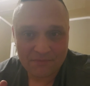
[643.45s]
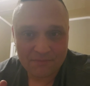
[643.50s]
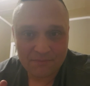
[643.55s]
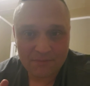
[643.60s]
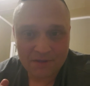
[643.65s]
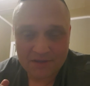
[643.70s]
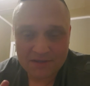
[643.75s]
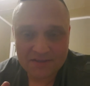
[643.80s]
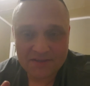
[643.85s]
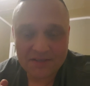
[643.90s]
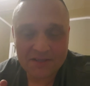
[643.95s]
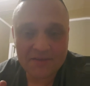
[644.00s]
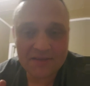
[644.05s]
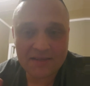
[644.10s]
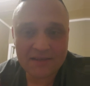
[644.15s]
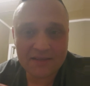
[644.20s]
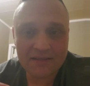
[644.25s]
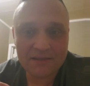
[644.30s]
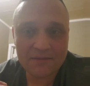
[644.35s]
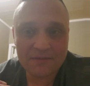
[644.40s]
because
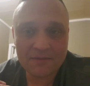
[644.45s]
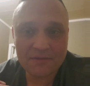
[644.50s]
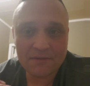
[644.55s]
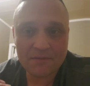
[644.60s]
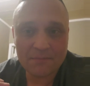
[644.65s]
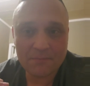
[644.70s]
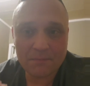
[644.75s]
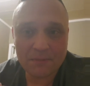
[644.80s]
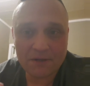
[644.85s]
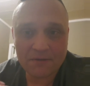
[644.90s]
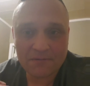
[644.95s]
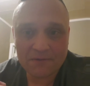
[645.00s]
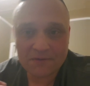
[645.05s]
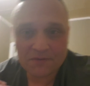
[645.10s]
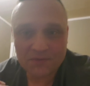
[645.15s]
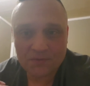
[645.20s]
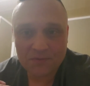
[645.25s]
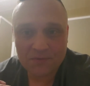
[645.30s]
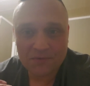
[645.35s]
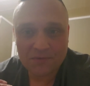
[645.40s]
nothing
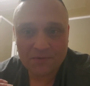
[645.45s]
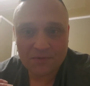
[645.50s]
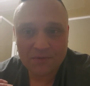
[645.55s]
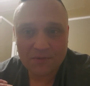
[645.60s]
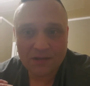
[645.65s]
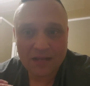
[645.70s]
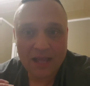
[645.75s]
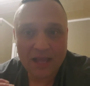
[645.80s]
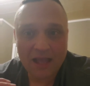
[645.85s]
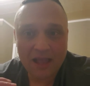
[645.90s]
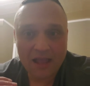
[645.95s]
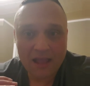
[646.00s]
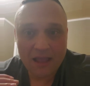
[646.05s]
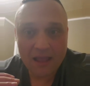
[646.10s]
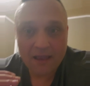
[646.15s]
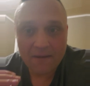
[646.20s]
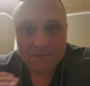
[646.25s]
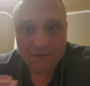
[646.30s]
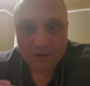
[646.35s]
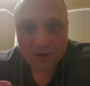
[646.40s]
beneficial
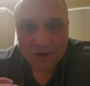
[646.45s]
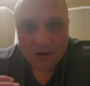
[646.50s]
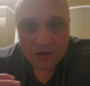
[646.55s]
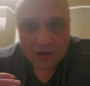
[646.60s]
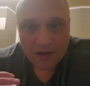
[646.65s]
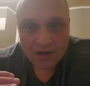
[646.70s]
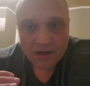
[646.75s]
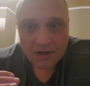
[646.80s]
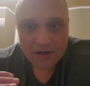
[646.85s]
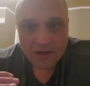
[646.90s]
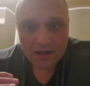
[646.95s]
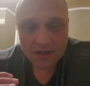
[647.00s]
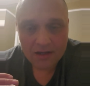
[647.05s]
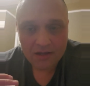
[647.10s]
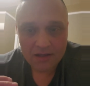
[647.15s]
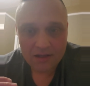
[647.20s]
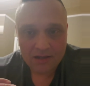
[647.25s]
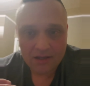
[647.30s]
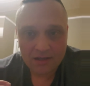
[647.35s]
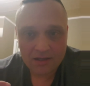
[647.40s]
ever
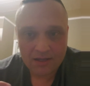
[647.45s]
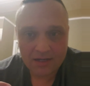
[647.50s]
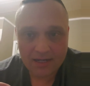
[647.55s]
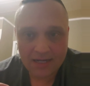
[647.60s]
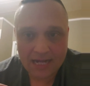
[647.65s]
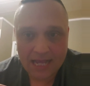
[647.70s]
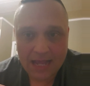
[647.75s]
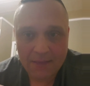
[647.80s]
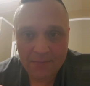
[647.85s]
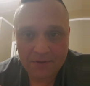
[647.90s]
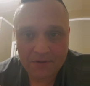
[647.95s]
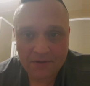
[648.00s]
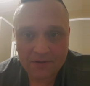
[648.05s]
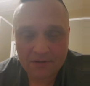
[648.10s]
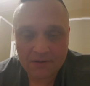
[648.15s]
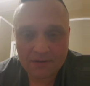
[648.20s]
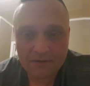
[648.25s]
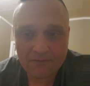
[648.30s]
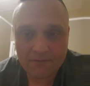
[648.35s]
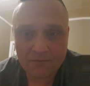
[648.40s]
can happen
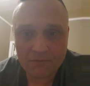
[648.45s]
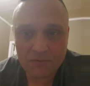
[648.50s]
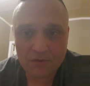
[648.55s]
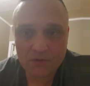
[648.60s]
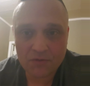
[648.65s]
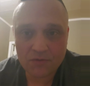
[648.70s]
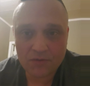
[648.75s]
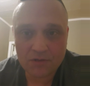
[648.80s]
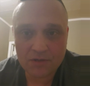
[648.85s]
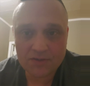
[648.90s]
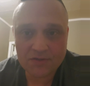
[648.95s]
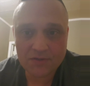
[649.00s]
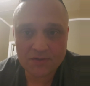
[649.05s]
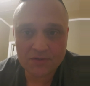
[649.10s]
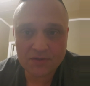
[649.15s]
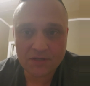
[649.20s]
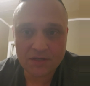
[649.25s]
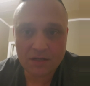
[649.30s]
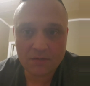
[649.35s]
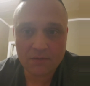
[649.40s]
from you
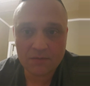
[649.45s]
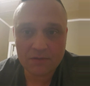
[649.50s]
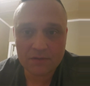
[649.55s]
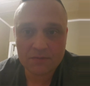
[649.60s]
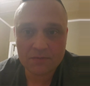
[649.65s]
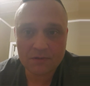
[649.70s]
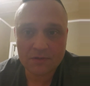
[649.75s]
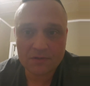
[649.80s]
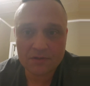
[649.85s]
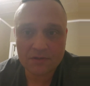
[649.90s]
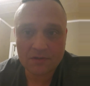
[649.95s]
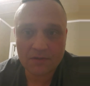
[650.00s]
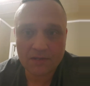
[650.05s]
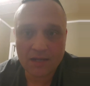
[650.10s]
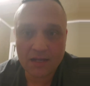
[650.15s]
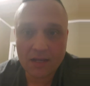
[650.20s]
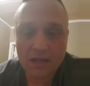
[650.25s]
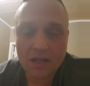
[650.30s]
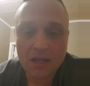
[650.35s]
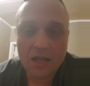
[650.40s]
associating with this person.
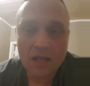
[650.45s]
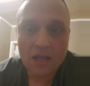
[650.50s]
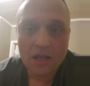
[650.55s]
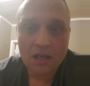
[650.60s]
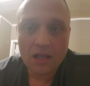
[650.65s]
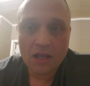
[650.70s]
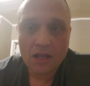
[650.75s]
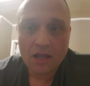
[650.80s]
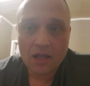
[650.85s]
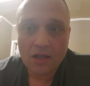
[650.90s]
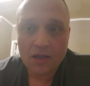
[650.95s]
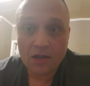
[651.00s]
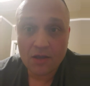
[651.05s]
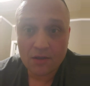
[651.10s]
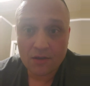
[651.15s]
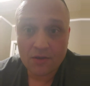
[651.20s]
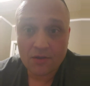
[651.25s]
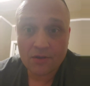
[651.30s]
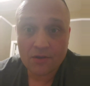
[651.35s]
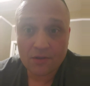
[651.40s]
Okay,
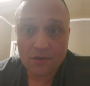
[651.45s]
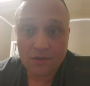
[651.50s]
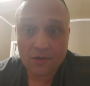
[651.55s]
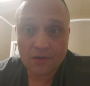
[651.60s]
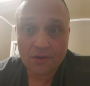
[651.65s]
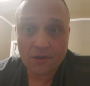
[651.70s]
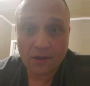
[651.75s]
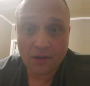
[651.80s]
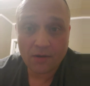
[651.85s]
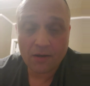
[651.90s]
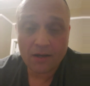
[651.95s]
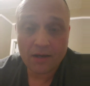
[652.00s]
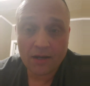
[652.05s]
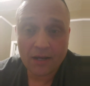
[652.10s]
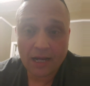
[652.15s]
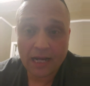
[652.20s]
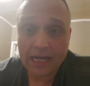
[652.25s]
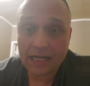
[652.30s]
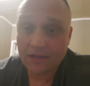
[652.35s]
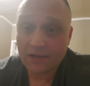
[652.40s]
all right,
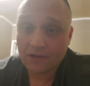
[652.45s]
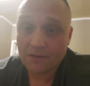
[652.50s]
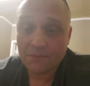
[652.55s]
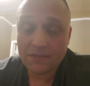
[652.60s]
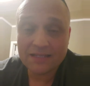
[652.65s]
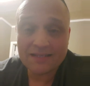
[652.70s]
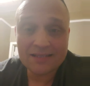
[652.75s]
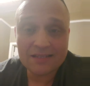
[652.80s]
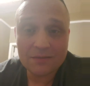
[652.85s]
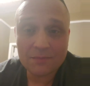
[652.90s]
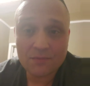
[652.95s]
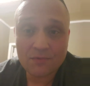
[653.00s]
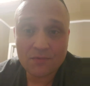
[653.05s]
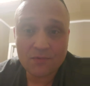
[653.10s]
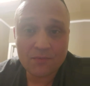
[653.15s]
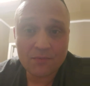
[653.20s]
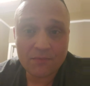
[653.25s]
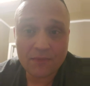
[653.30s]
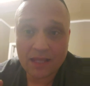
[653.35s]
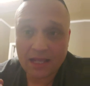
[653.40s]
and it could be
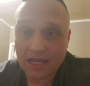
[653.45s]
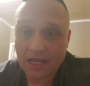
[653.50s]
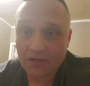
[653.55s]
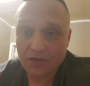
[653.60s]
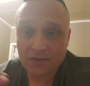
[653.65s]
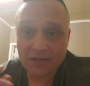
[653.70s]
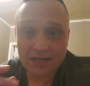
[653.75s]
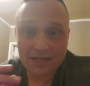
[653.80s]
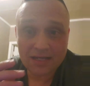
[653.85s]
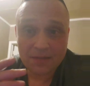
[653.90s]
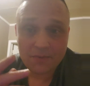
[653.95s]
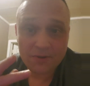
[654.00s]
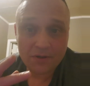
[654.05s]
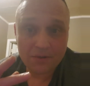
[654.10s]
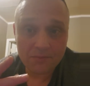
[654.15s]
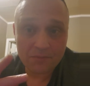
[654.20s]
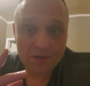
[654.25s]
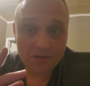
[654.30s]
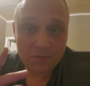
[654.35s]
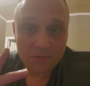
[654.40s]
simple, and you can nip it in the
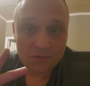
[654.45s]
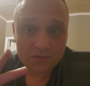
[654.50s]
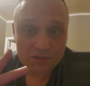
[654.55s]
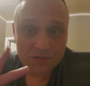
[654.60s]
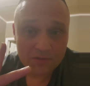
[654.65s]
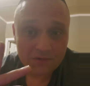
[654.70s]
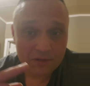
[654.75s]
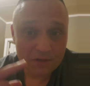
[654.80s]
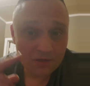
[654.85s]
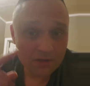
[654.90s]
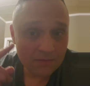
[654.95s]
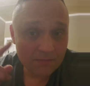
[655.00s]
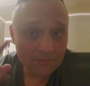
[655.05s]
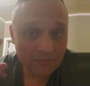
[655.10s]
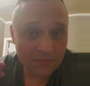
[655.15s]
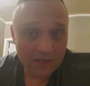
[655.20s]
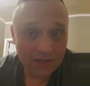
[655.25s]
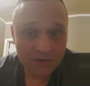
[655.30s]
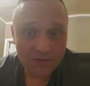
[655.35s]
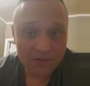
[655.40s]
bud once you hear
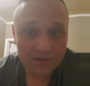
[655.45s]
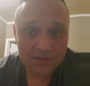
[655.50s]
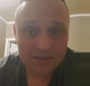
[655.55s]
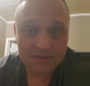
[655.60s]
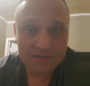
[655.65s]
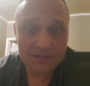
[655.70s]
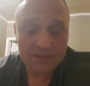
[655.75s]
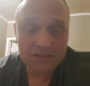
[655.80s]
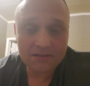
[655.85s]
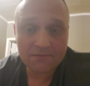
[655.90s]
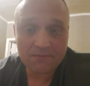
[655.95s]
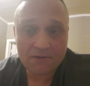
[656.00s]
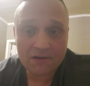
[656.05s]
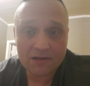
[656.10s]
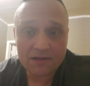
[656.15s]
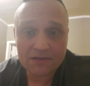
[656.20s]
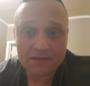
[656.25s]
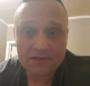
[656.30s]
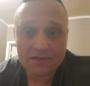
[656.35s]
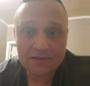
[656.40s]
a narcissistic
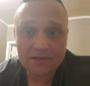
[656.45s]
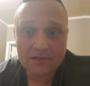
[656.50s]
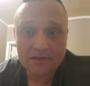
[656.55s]
phrase.